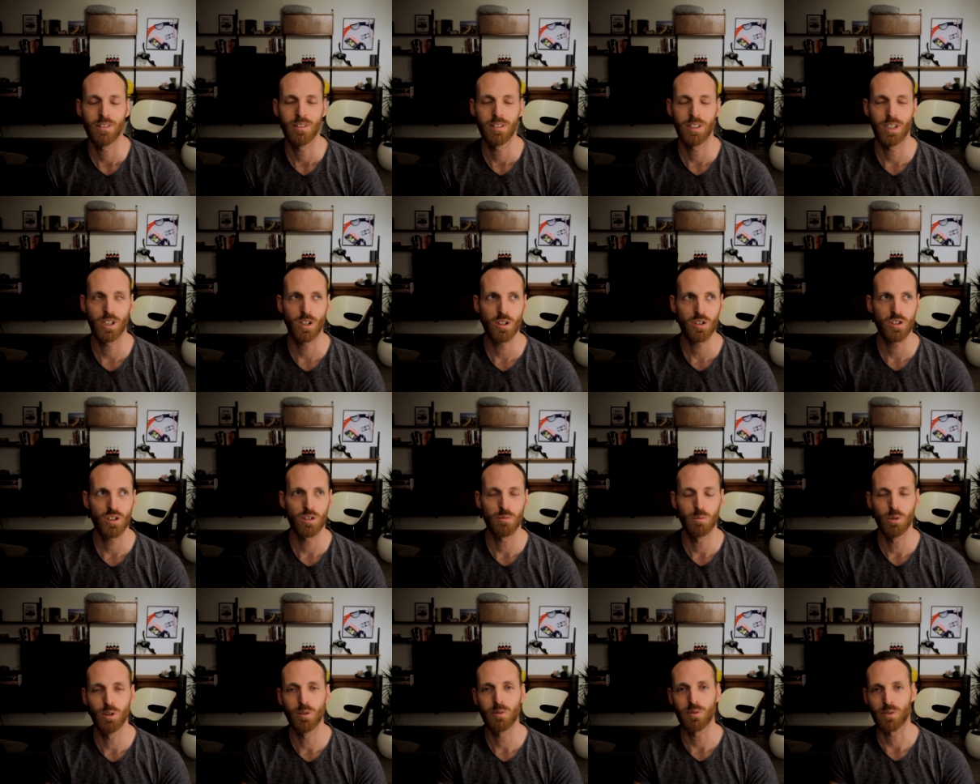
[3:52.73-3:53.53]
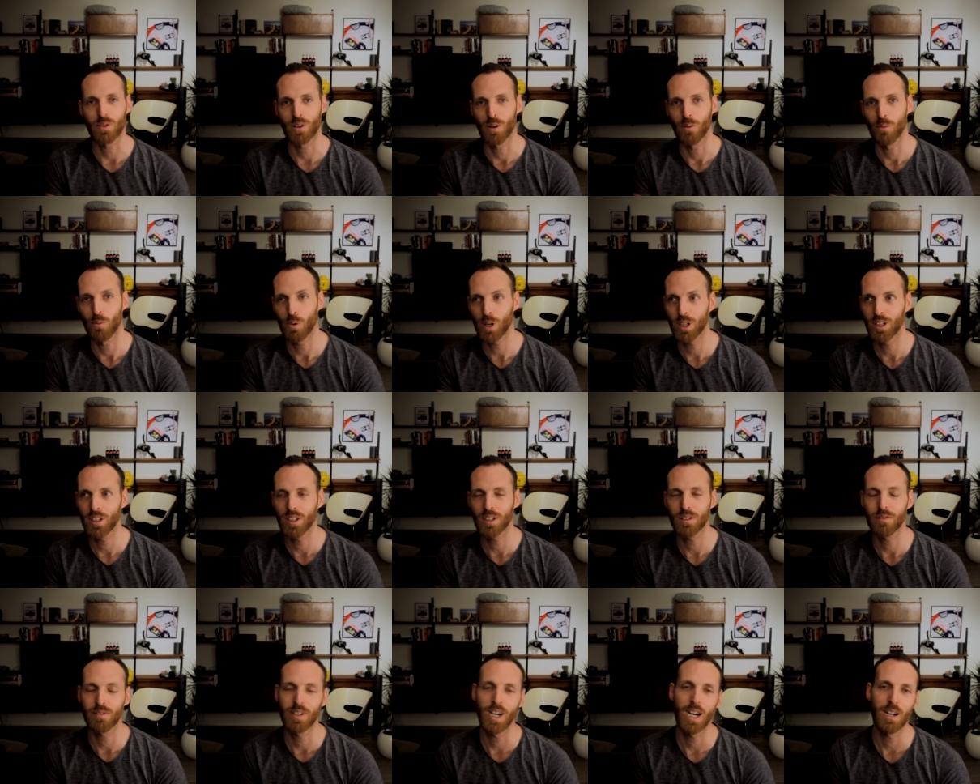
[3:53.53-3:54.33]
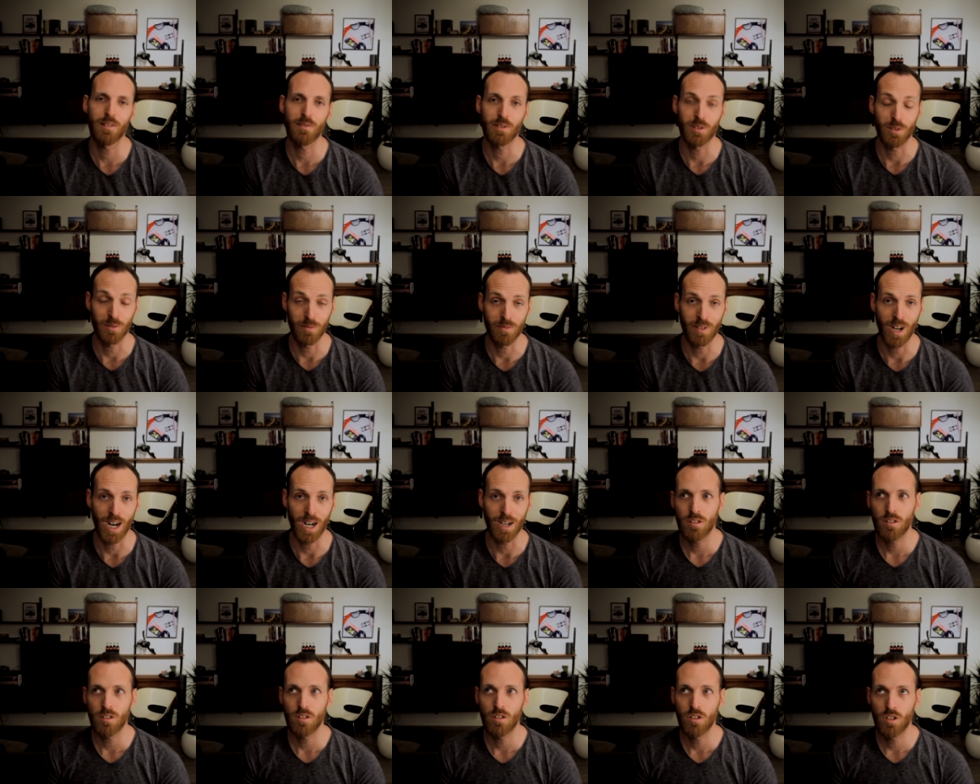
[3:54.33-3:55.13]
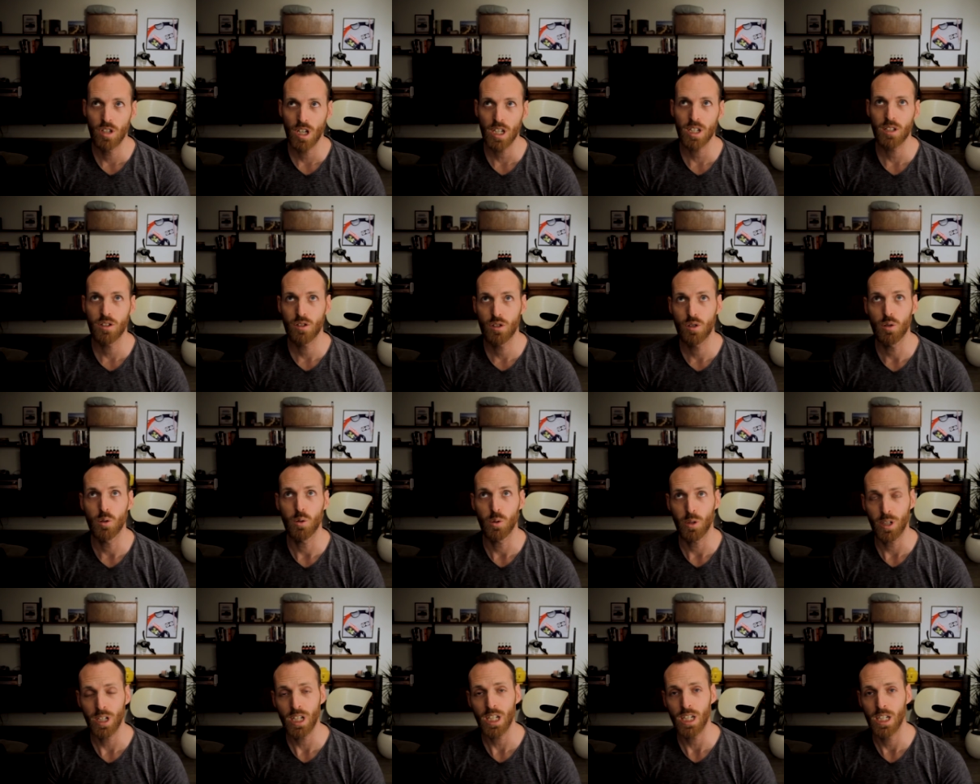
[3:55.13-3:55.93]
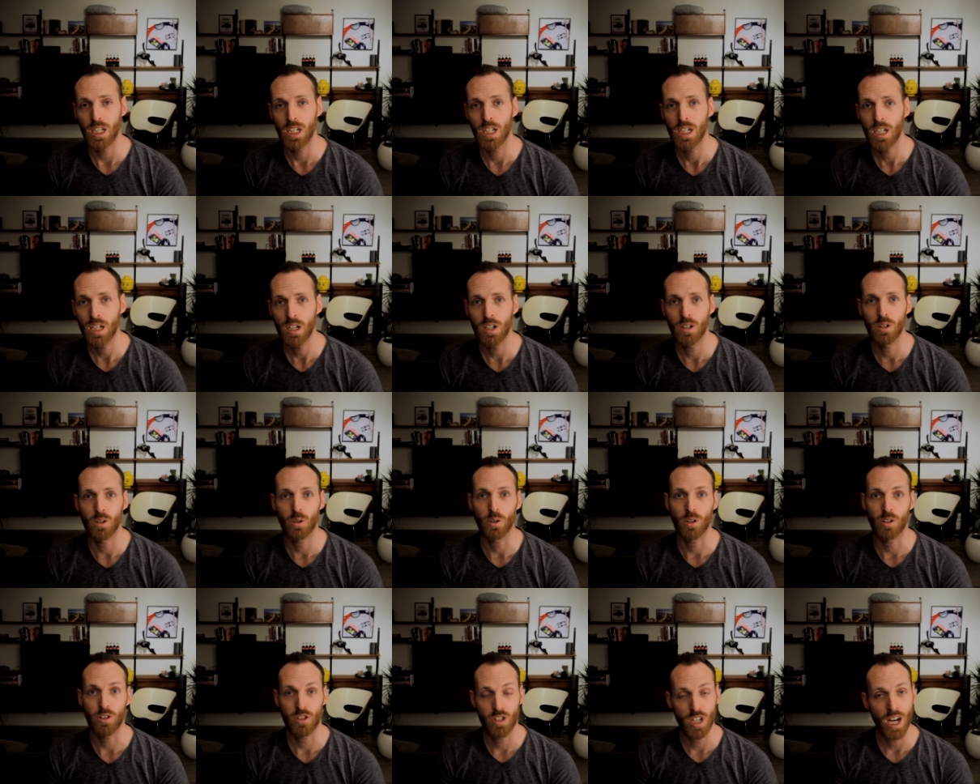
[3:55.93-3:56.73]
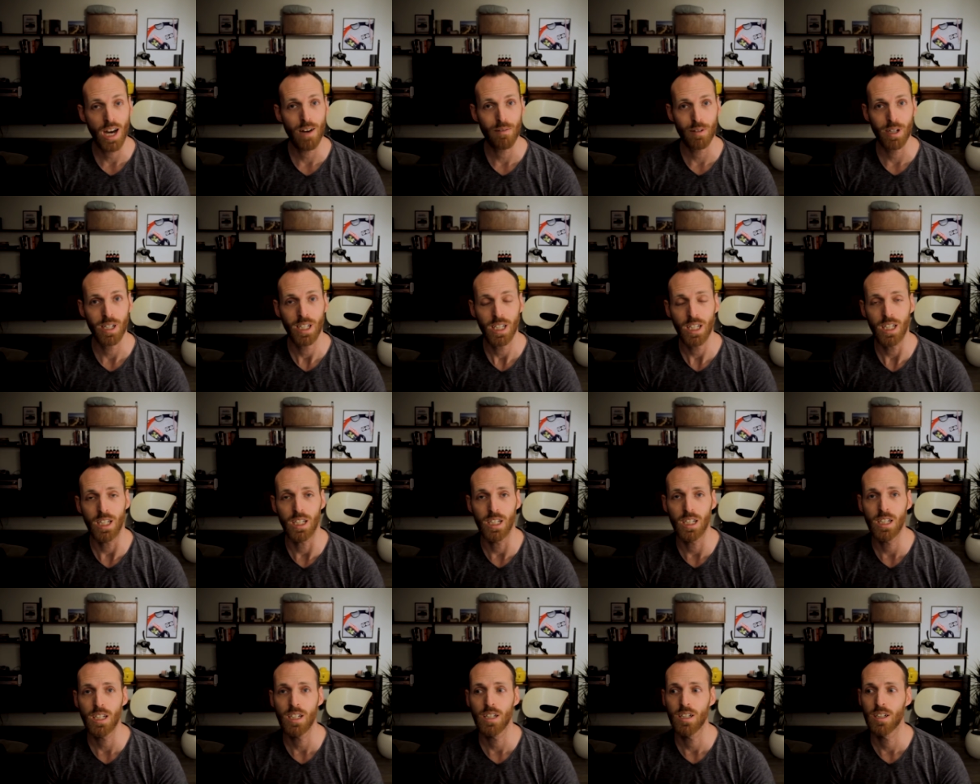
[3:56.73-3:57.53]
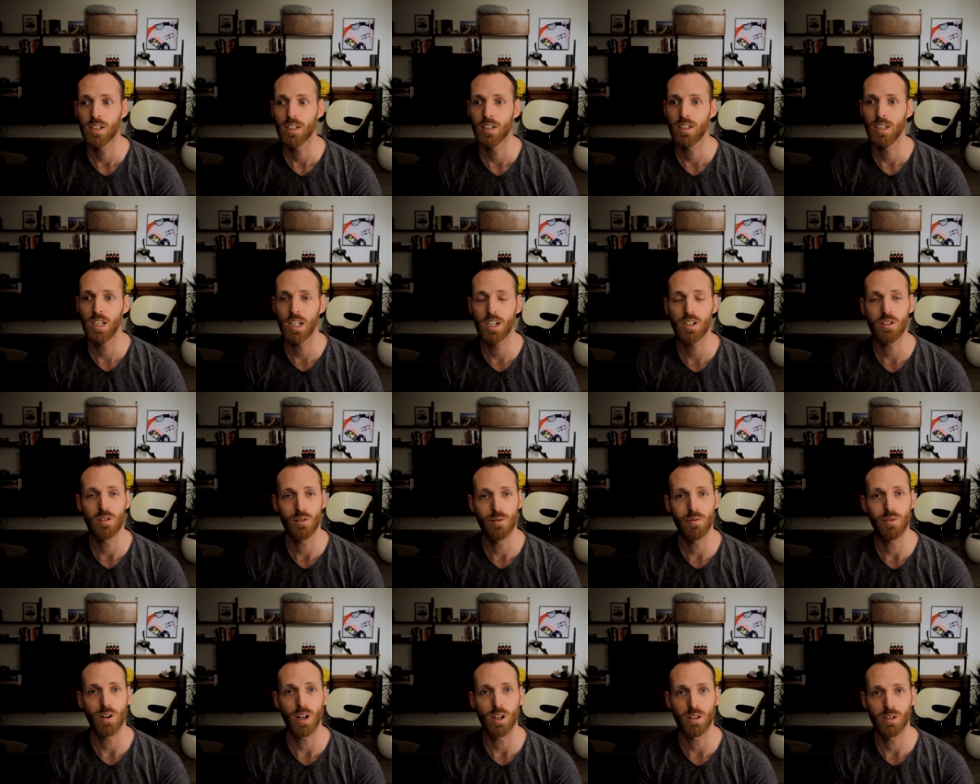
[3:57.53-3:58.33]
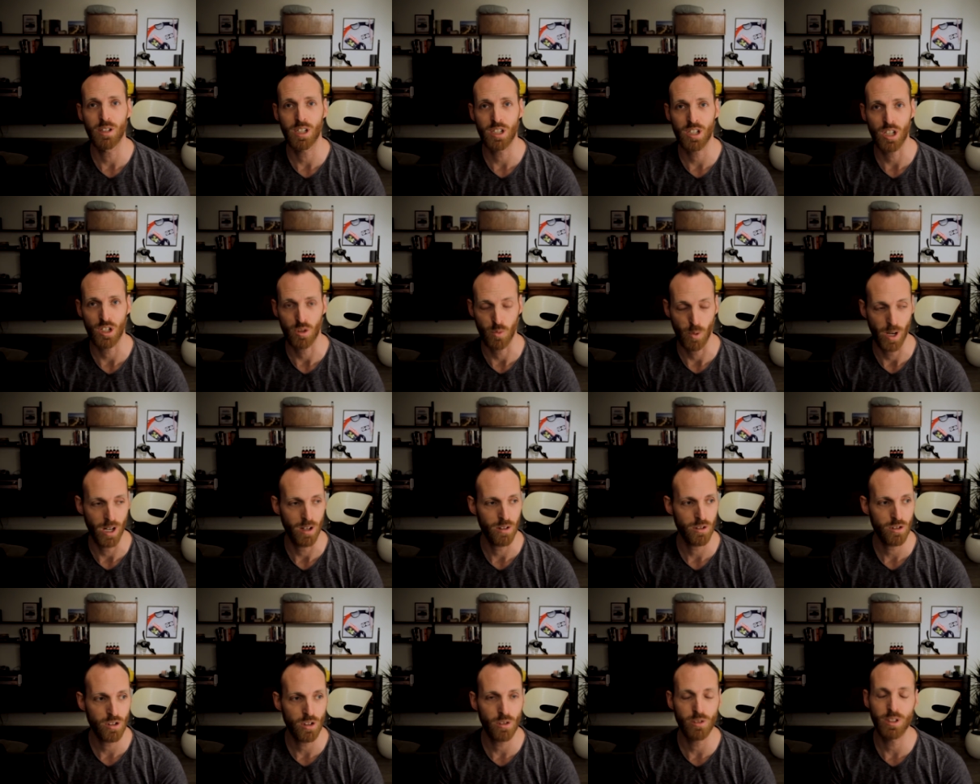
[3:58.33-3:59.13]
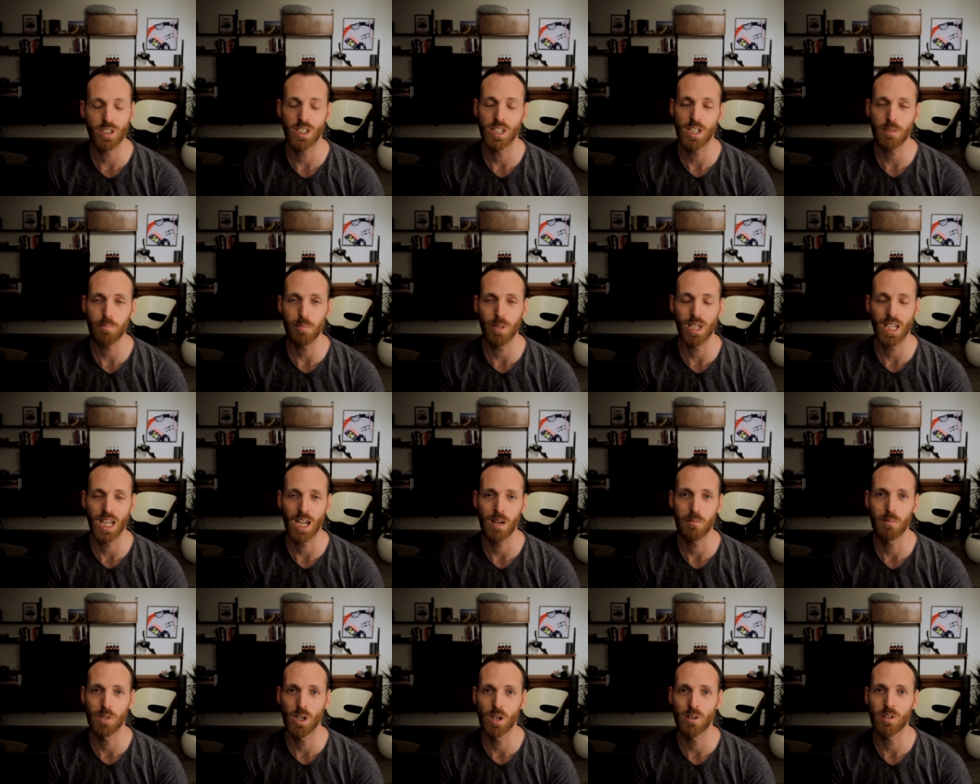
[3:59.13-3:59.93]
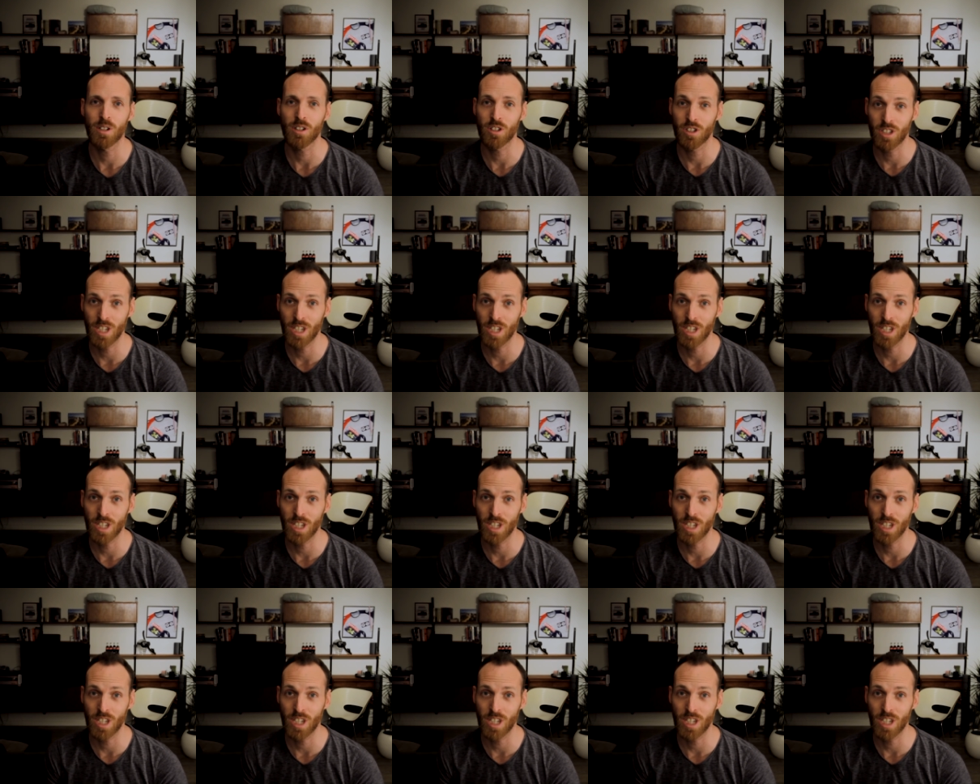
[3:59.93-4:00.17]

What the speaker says: They also moved from 1.5 to 5. J2EE or Java EE needed to follow this as well, so it became known as